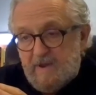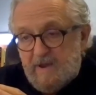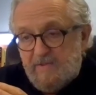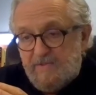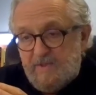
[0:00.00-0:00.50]

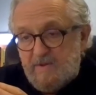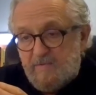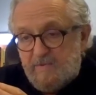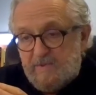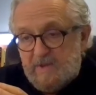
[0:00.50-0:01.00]
I think
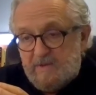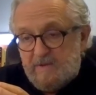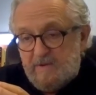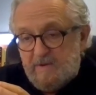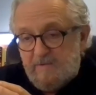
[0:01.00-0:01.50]
that
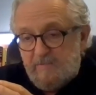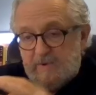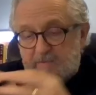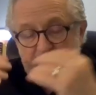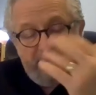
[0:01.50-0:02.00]

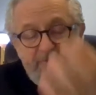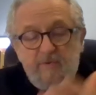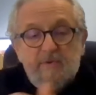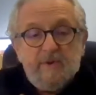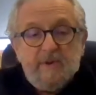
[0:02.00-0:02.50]
if
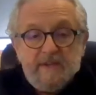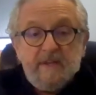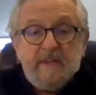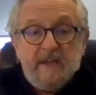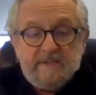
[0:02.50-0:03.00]
we're looking at
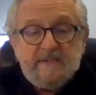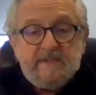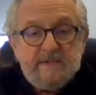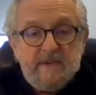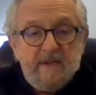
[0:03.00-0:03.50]
the
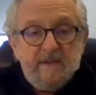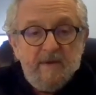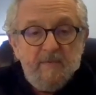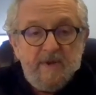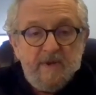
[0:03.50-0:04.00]
lessons
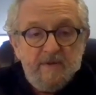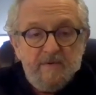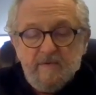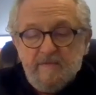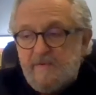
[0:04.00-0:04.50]
that we can
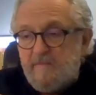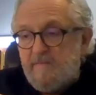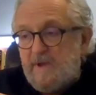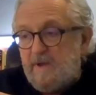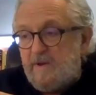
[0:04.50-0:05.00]
learn from
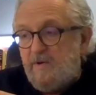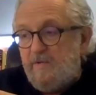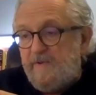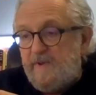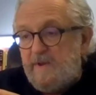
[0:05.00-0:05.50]

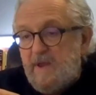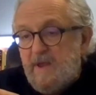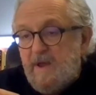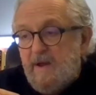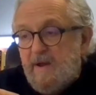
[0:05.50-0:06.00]
COVID,
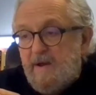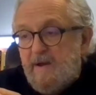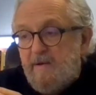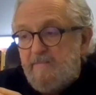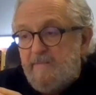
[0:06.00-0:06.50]

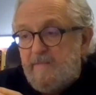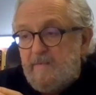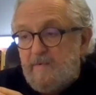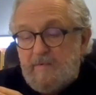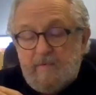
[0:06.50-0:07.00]

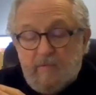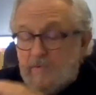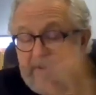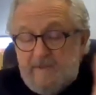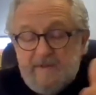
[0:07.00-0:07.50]

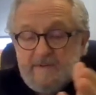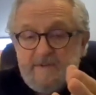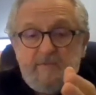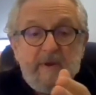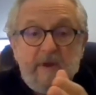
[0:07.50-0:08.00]
one of the things
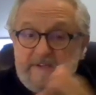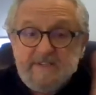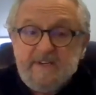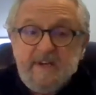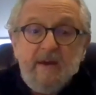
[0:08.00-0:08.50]
that it's
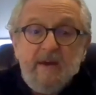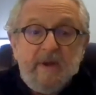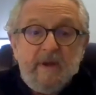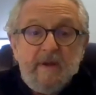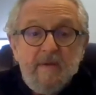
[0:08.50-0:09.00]

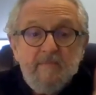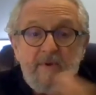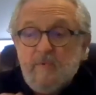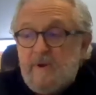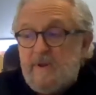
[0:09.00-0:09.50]
scary,
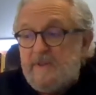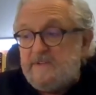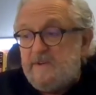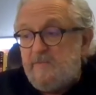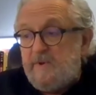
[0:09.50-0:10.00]
but one of the
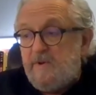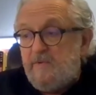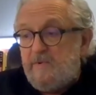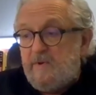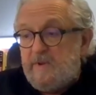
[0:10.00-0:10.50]
things that
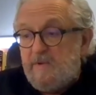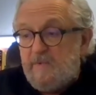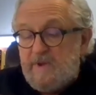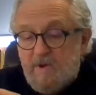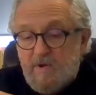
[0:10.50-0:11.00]

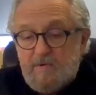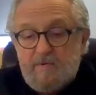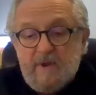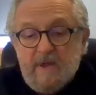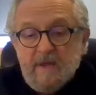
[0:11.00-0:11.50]
we
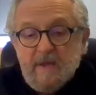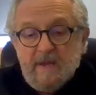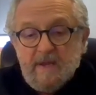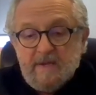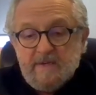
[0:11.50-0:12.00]
know
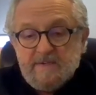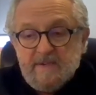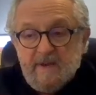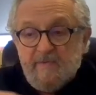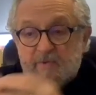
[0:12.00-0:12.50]
is
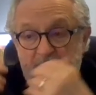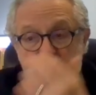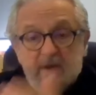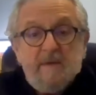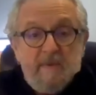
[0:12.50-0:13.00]
that if we're
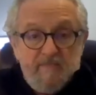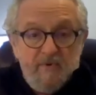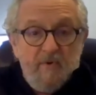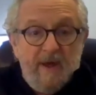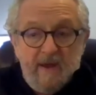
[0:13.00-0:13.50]
not going to be
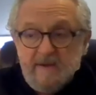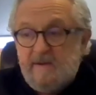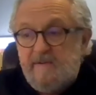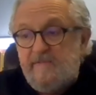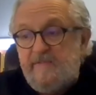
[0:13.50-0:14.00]

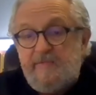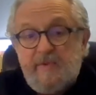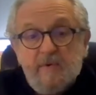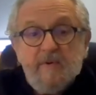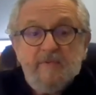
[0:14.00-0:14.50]
proactive, if
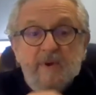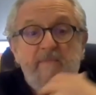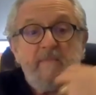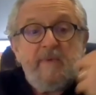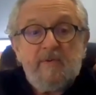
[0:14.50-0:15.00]
we're not
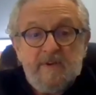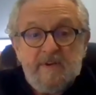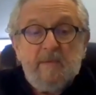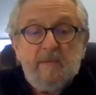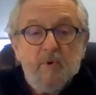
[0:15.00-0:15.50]
prepared to
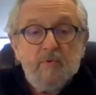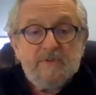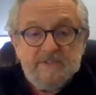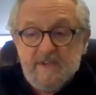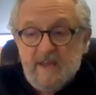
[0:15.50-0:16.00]
take
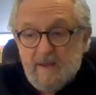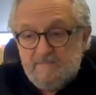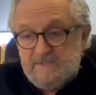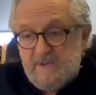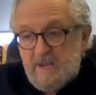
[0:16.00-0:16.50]
bold steps,
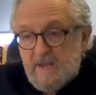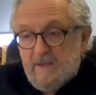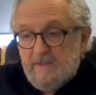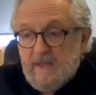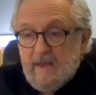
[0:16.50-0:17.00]

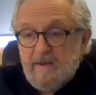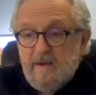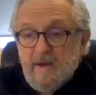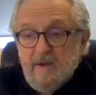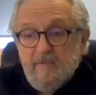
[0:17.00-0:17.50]

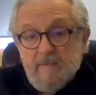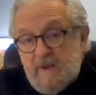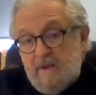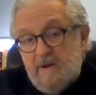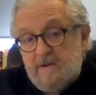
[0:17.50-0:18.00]
then we
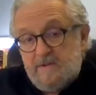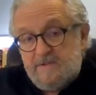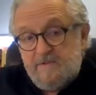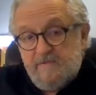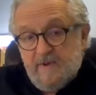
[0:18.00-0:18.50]
may not
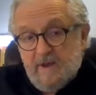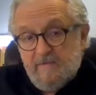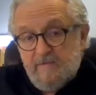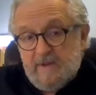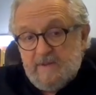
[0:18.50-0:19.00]
survive,
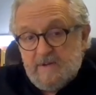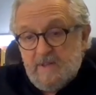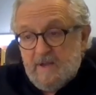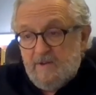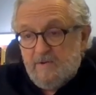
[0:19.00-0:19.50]
right?
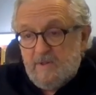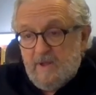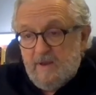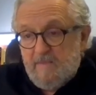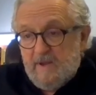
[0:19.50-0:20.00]
Your
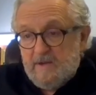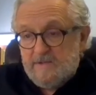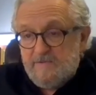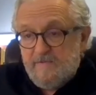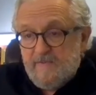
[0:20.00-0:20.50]
client may
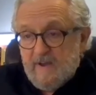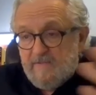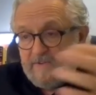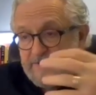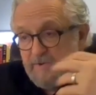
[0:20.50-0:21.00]
not survive.
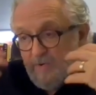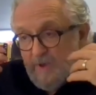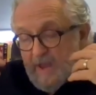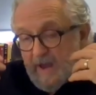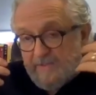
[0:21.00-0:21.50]
And so
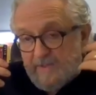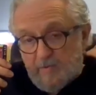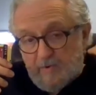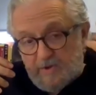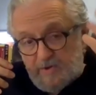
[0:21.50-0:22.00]
I think
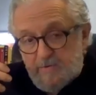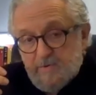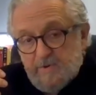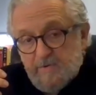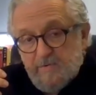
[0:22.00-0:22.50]
what you
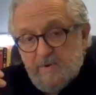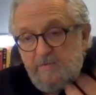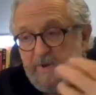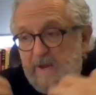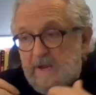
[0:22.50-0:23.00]
do and
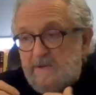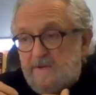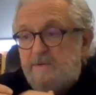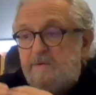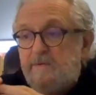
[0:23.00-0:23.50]
what I
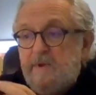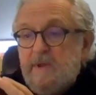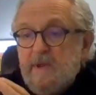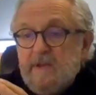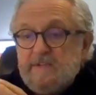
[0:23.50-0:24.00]
do
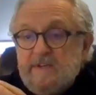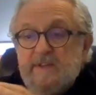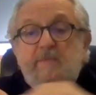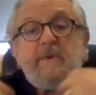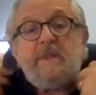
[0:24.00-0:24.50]
is I
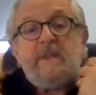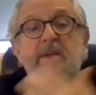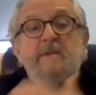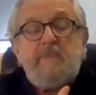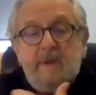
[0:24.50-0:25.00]
think we
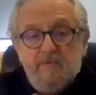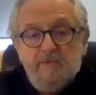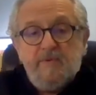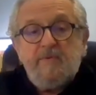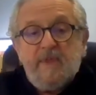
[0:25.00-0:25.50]
lead
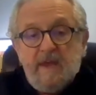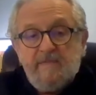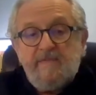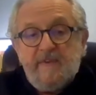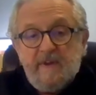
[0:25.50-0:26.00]
people through
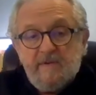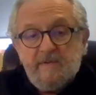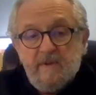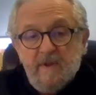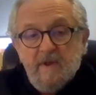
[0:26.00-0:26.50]
that field
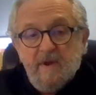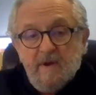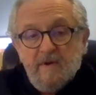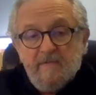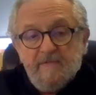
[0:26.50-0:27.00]

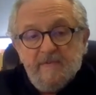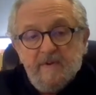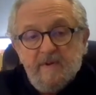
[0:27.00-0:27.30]
of